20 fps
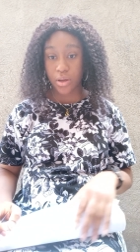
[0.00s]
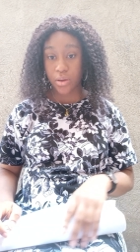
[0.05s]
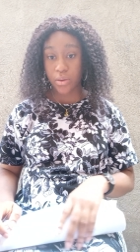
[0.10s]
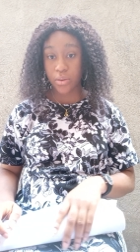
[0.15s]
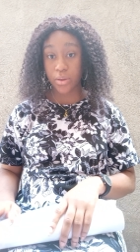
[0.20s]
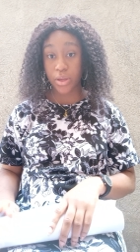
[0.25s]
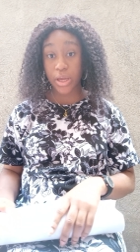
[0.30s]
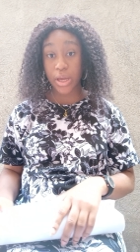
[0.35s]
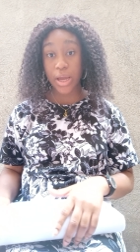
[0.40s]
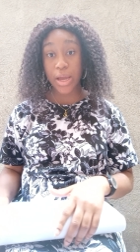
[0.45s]

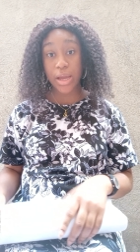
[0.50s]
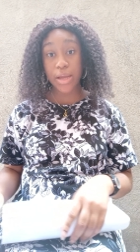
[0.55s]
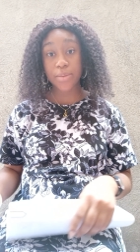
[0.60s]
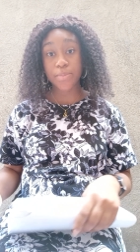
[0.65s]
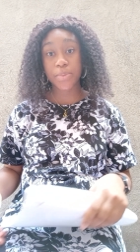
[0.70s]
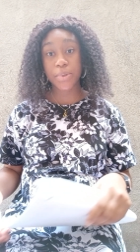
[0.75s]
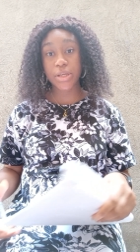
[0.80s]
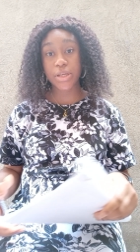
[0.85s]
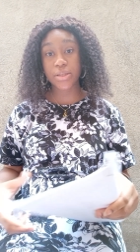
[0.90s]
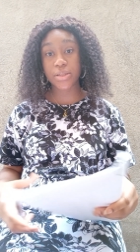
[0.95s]
Okay,
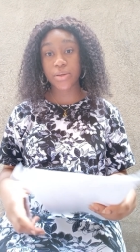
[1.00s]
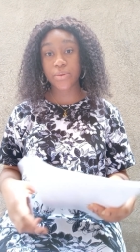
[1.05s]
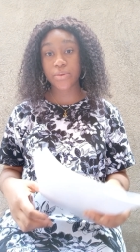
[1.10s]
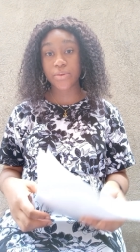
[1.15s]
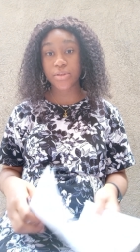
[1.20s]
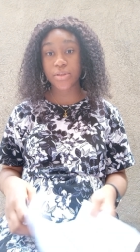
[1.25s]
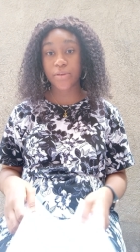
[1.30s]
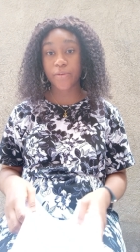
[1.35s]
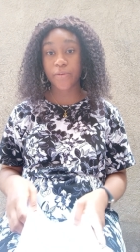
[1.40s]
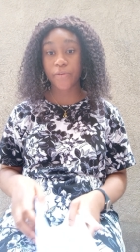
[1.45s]
and please, I
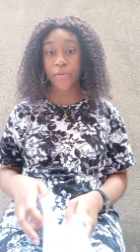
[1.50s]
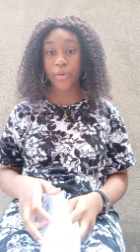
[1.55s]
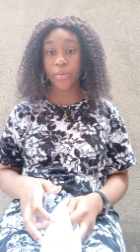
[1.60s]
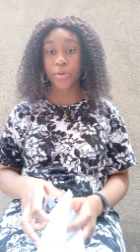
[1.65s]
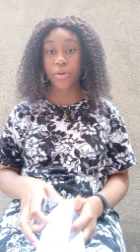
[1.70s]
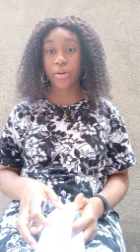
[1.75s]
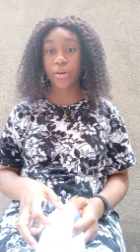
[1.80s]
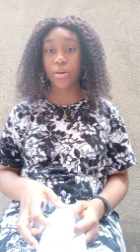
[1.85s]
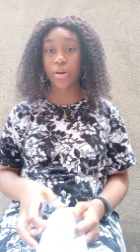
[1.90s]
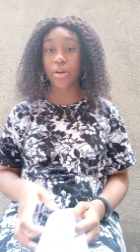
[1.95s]
want to inform
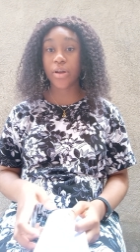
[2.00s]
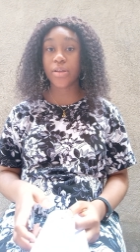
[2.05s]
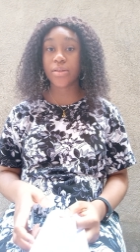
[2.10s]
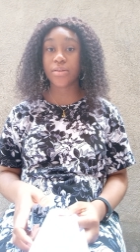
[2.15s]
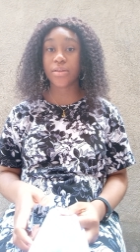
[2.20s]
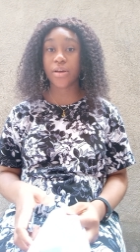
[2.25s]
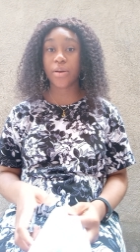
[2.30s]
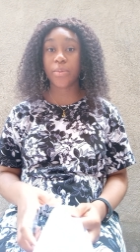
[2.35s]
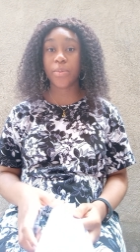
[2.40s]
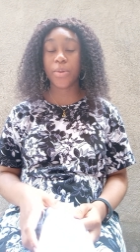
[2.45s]
you guys
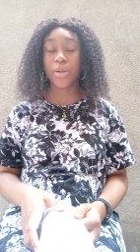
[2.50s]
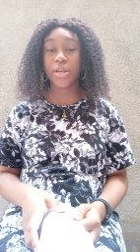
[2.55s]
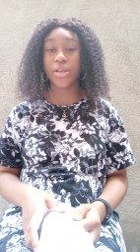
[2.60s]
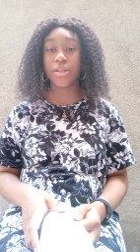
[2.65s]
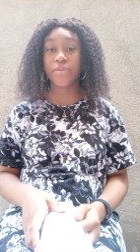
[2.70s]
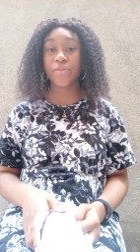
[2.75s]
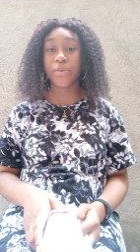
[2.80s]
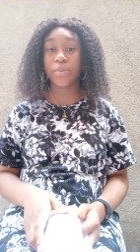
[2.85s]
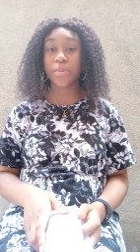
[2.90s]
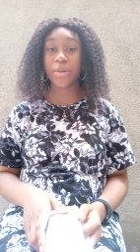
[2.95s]
that
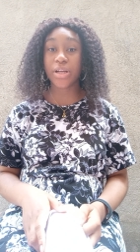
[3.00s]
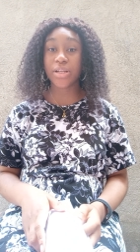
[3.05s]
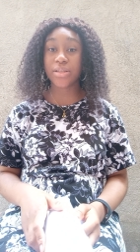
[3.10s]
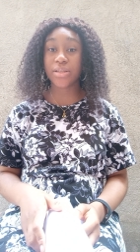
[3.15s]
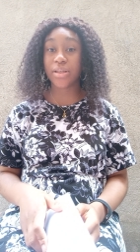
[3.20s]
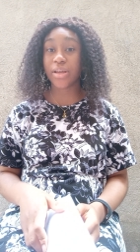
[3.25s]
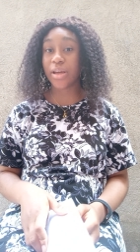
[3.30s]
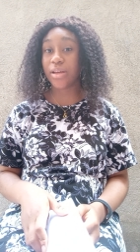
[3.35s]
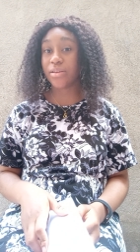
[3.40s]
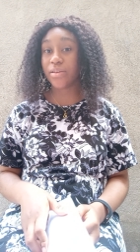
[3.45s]
please, from now to
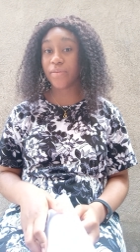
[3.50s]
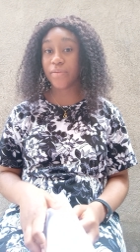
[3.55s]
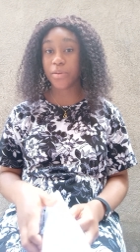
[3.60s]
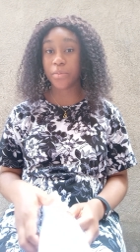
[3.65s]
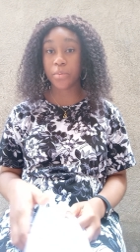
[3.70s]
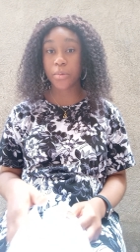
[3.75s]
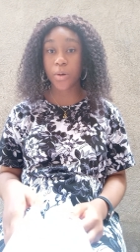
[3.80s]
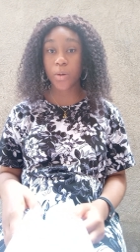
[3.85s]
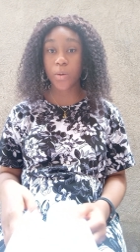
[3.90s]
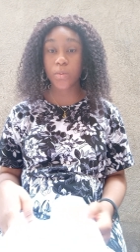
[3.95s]
the end of
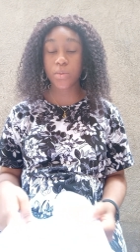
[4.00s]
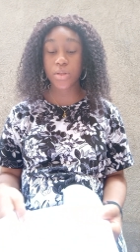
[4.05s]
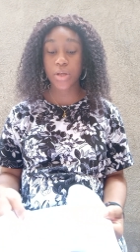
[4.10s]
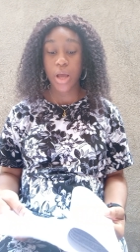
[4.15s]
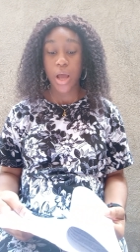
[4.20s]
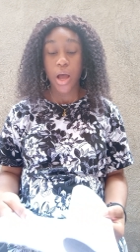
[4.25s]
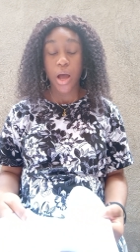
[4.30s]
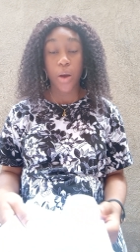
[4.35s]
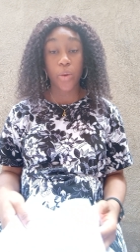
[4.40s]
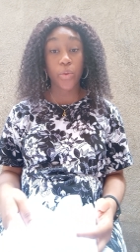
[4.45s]
the month,
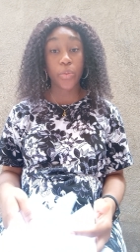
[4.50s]
I